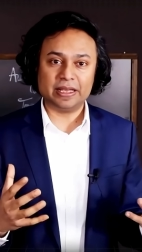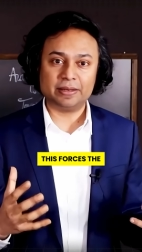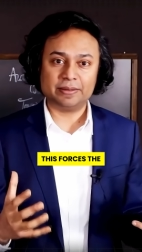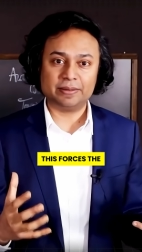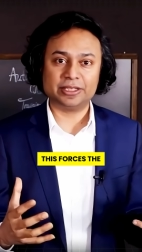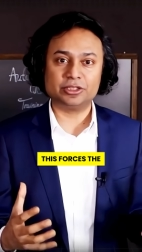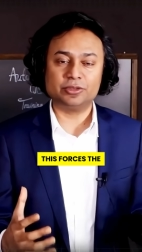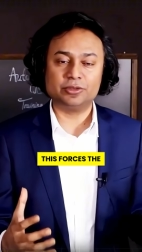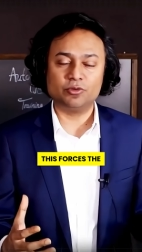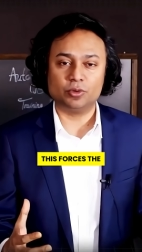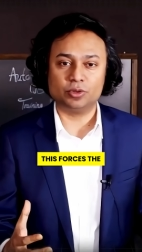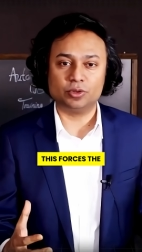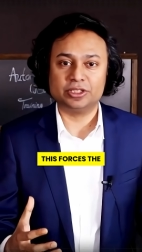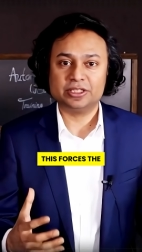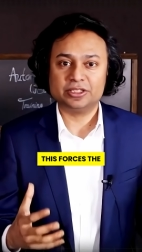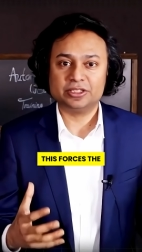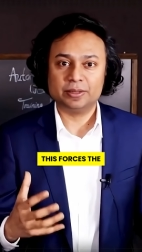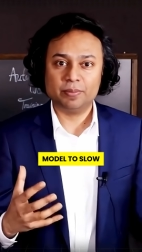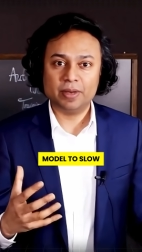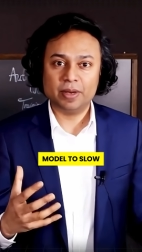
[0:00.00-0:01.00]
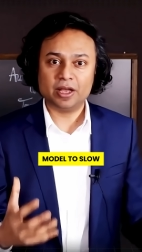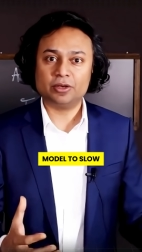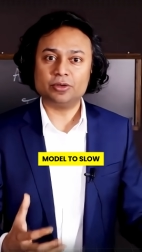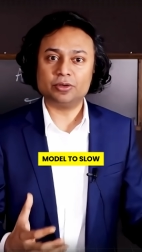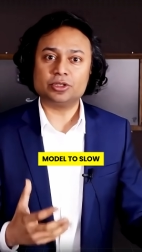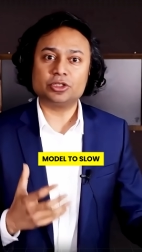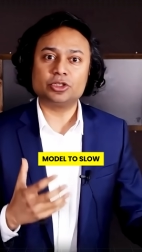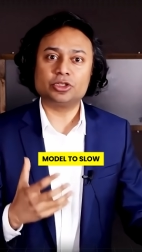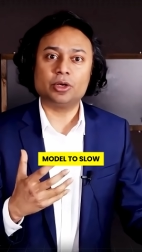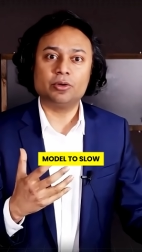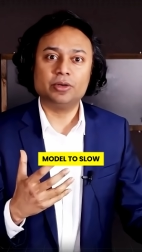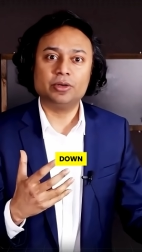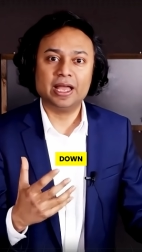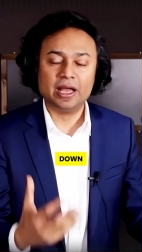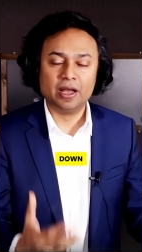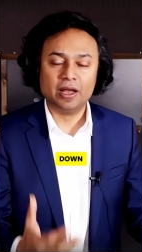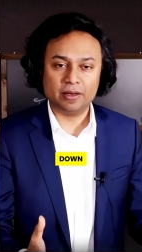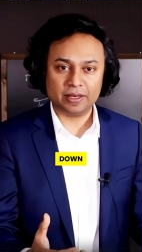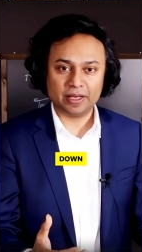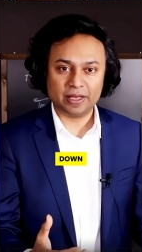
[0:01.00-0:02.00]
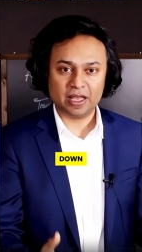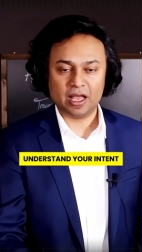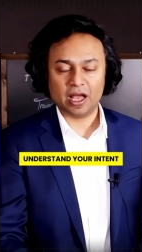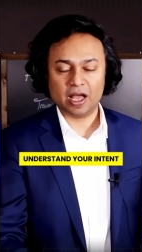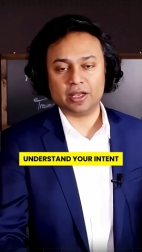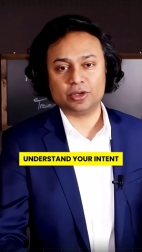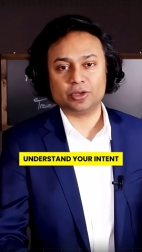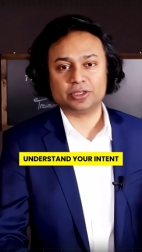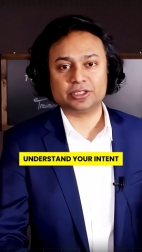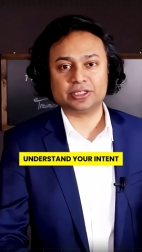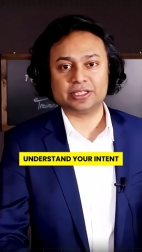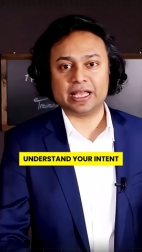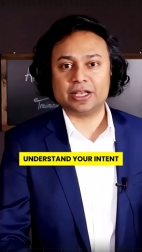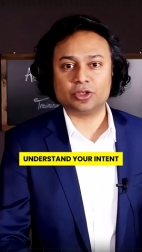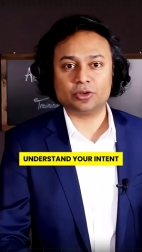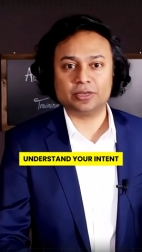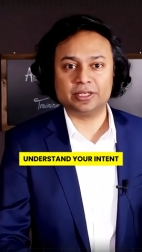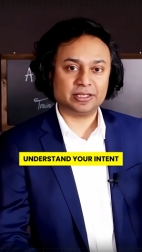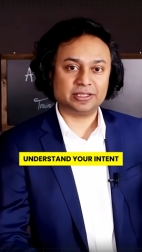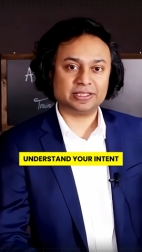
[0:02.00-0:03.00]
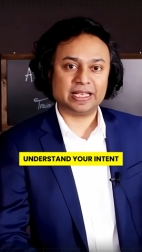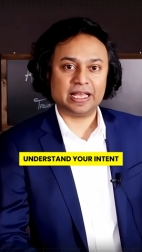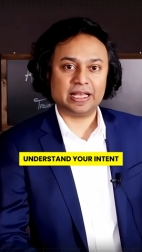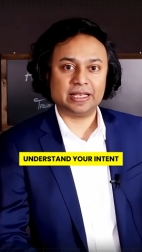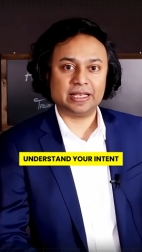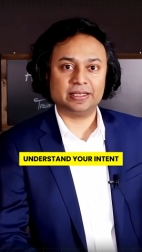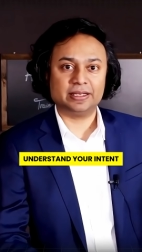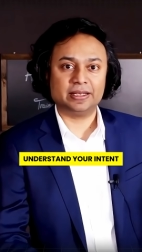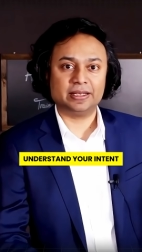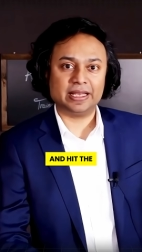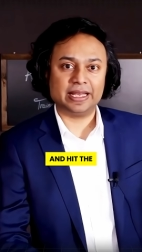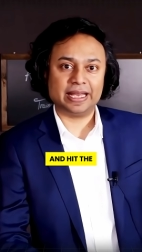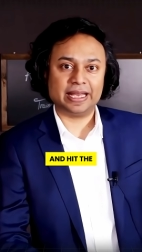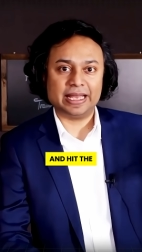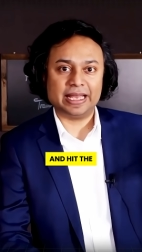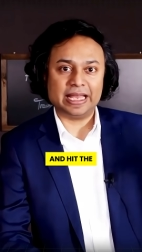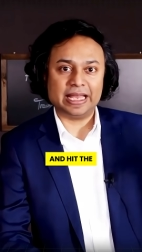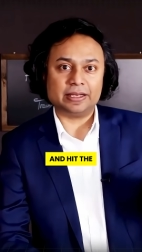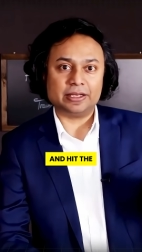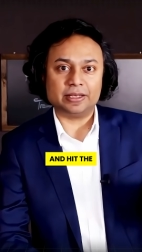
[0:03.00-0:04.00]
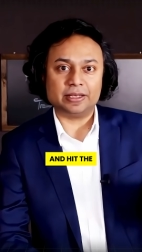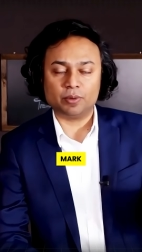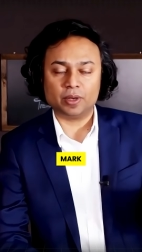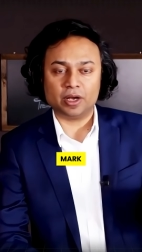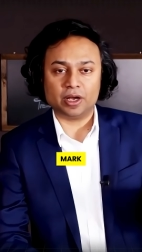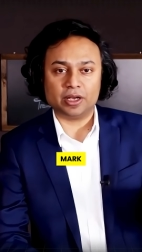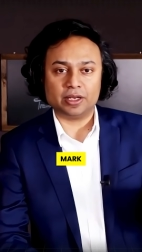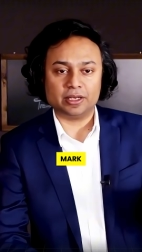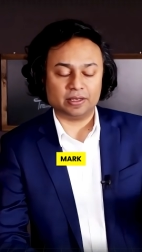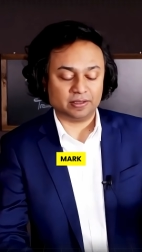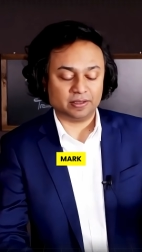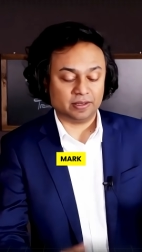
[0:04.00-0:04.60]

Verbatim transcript: This forces the model to slow down, understand your intent, and hit the mark.